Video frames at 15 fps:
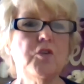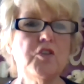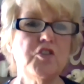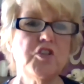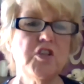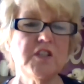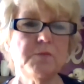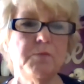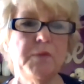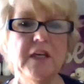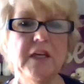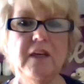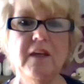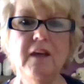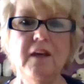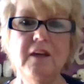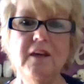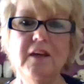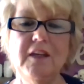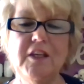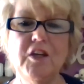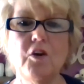could just be,
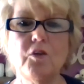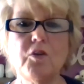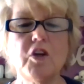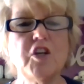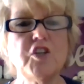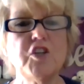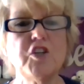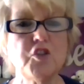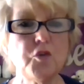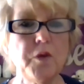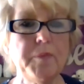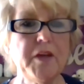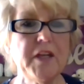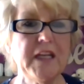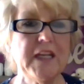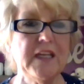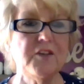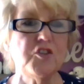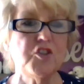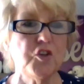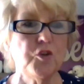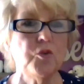you know, contributing
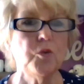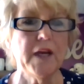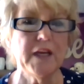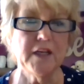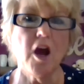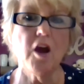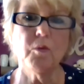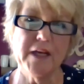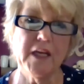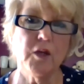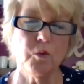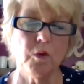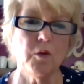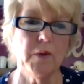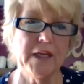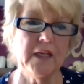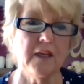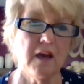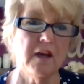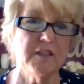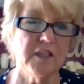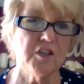to an already growing
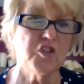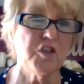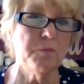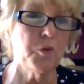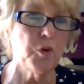addiction